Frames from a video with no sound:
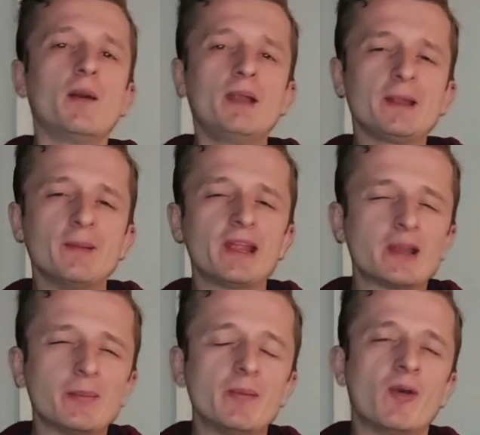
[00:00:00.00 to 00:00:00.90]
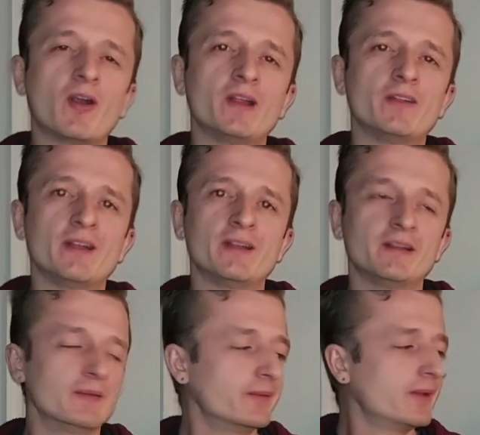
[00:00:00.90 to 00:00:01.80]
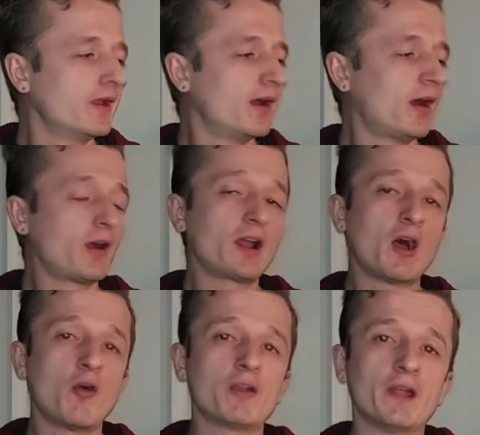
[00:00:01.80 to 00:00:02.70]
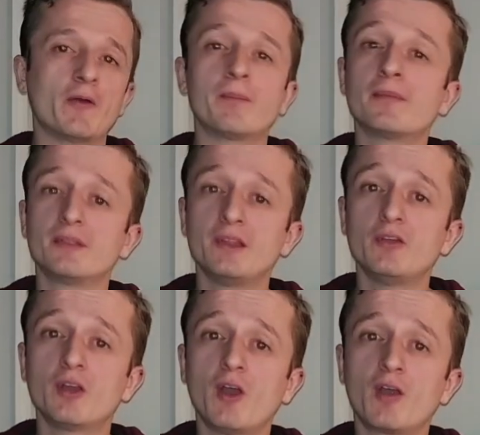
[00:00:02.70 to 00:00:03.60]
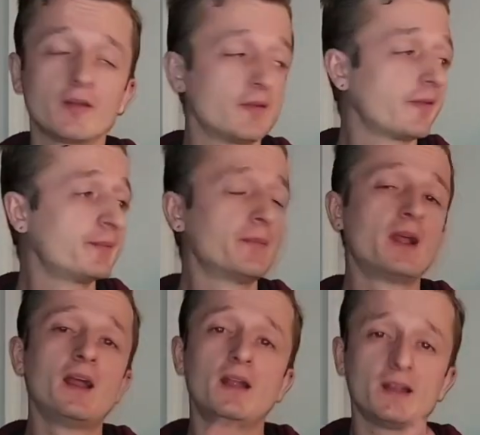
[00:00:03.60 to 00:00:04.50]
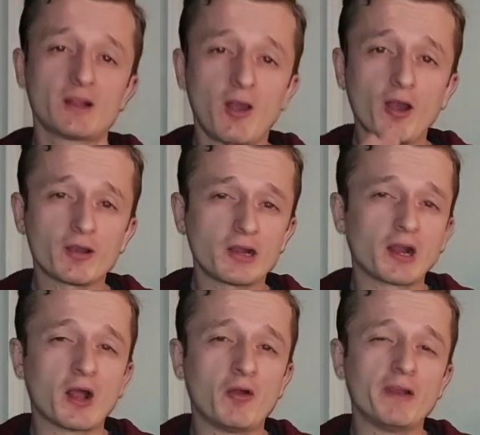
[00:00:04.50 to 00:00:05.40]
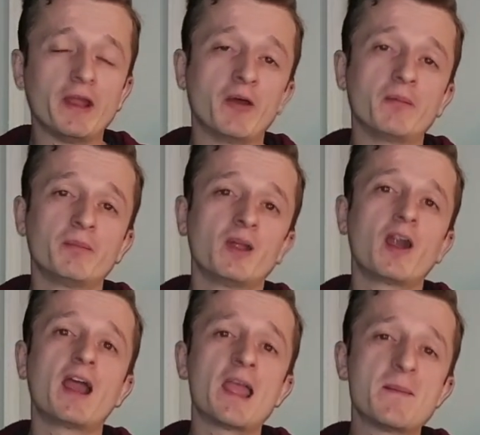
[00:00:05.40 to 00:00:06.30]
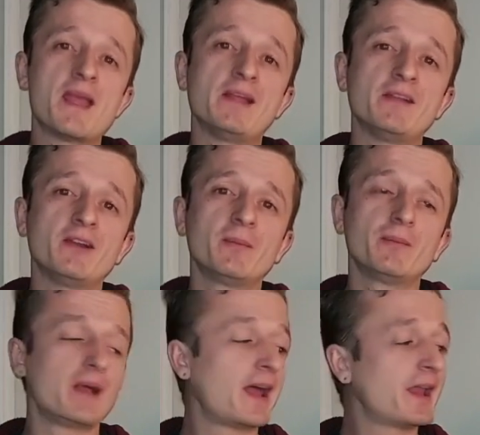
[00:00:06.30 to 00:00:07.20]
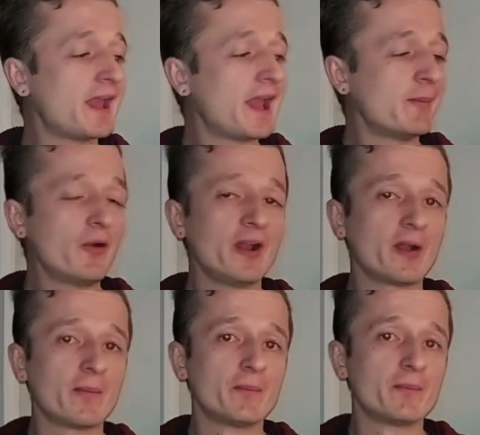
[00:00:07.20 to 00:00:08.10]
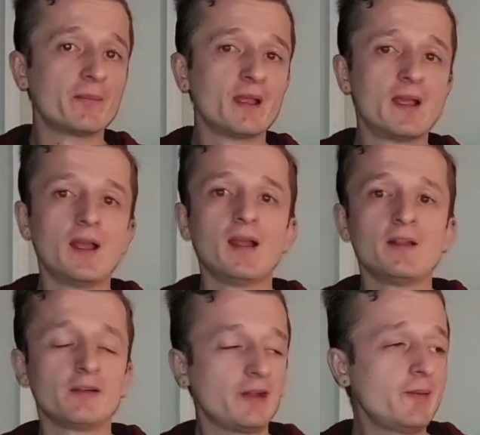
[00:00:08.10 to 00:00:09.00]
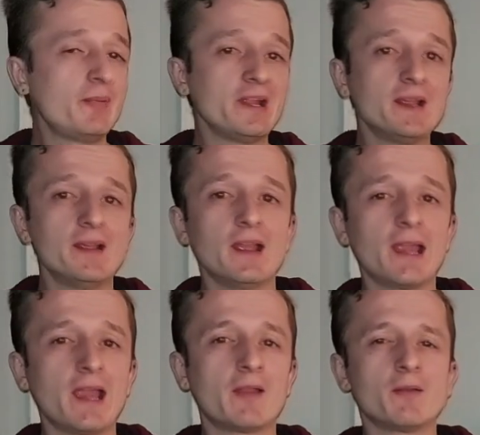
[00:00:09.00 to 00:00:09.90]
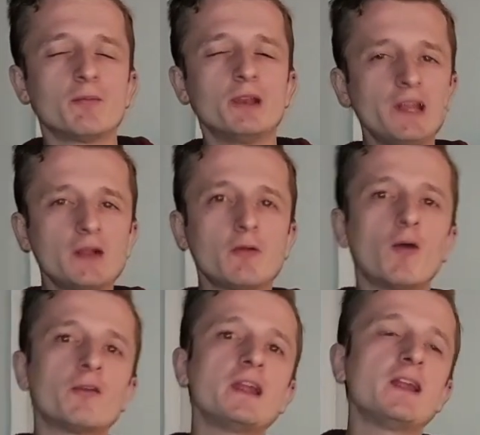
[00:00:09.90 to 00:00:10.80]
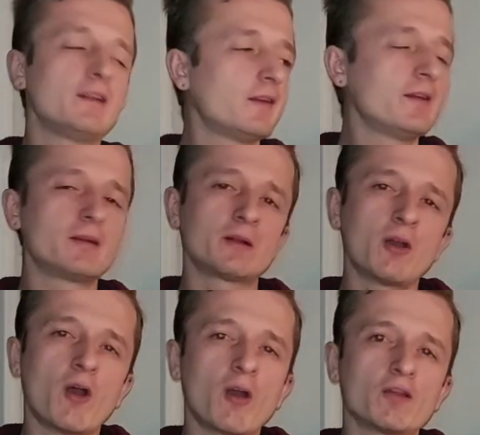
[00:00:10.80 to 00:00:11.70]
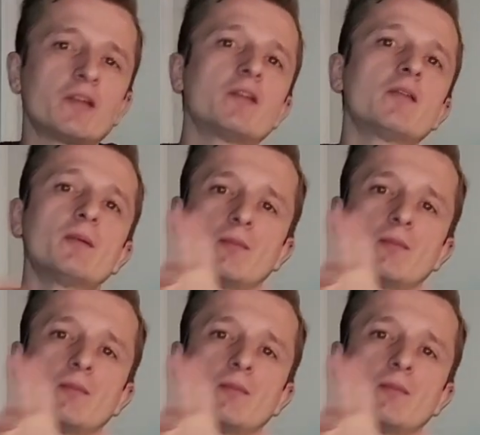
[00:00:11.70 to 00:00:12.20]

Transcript: let's make it a bit more interesting. I'm going to hold down two chords. The chords I'm going to hold down are A major and A minor. So simply, again, we did go over these chords